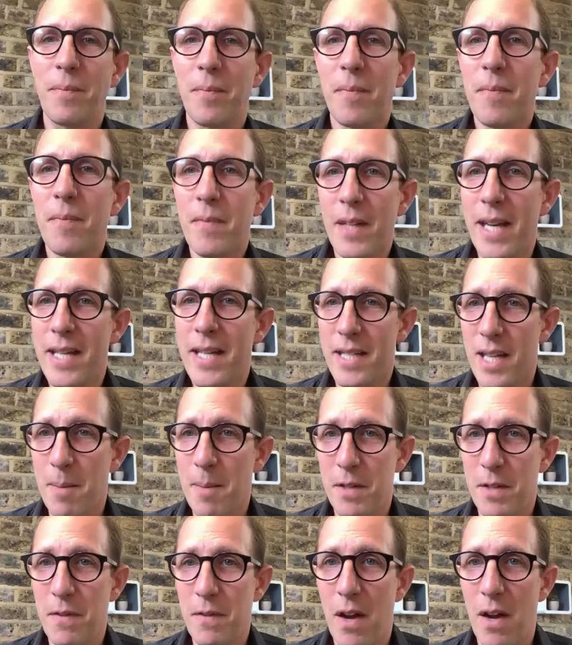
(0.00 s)
in terms
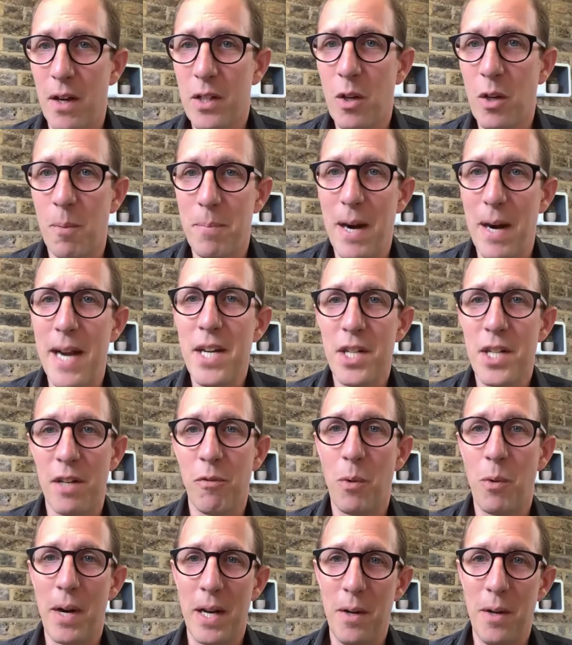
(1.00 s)
of our comprehension of
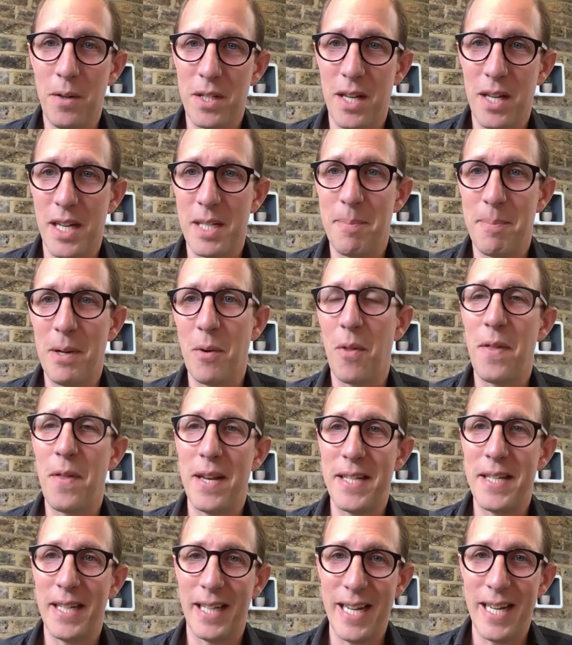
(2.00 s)
what it looks like to be an
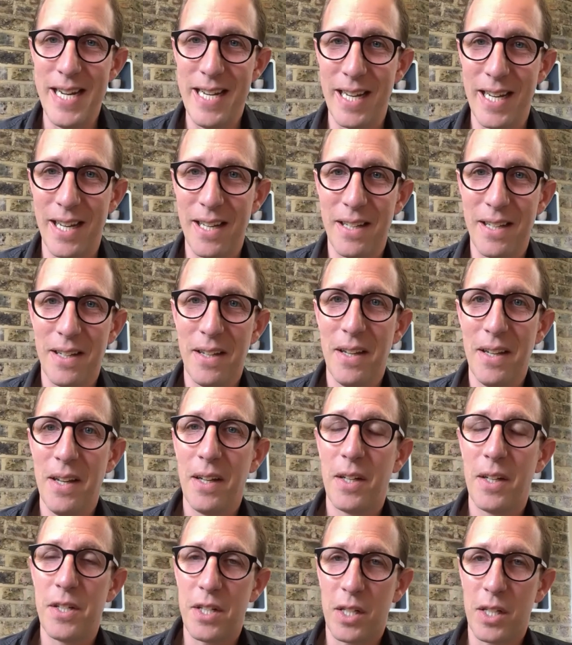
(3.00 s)
authentic leader,
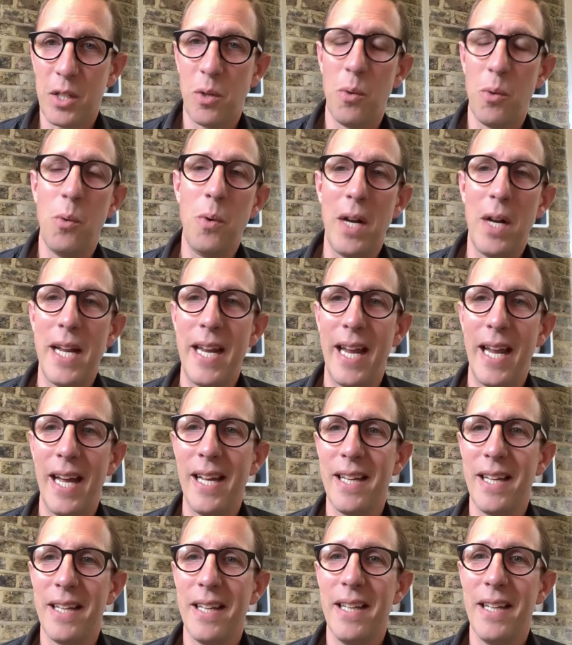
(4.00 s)
because the call here
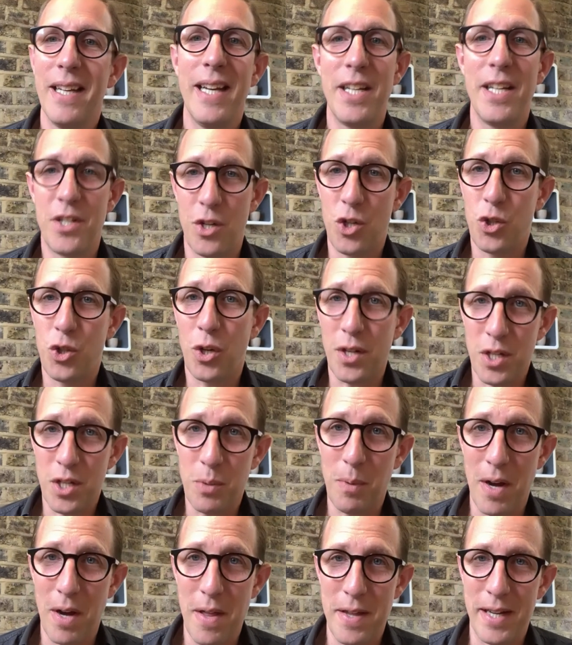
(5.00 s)
is to
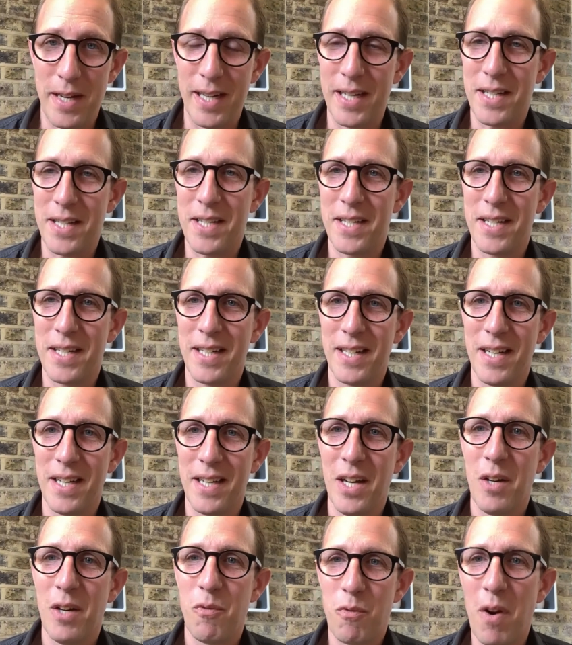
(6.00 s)
trustworthiness
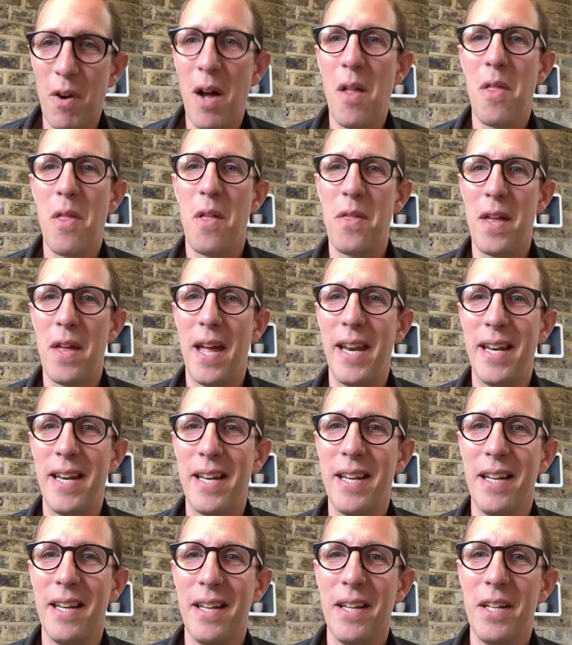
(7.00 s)
rather than
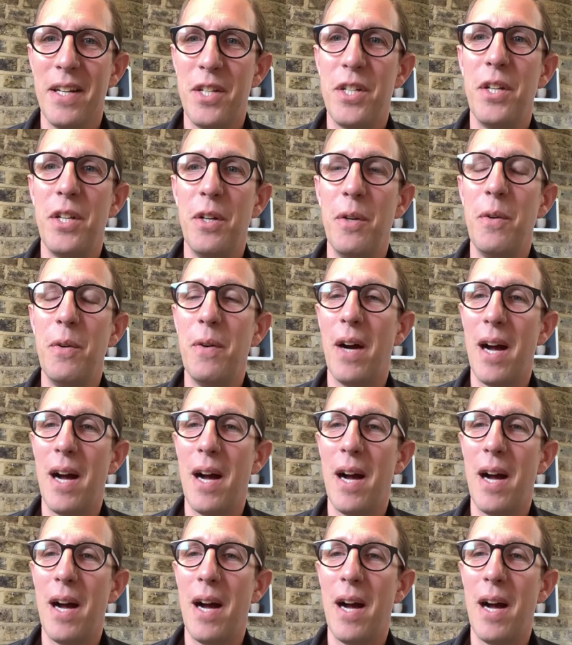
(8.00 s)
to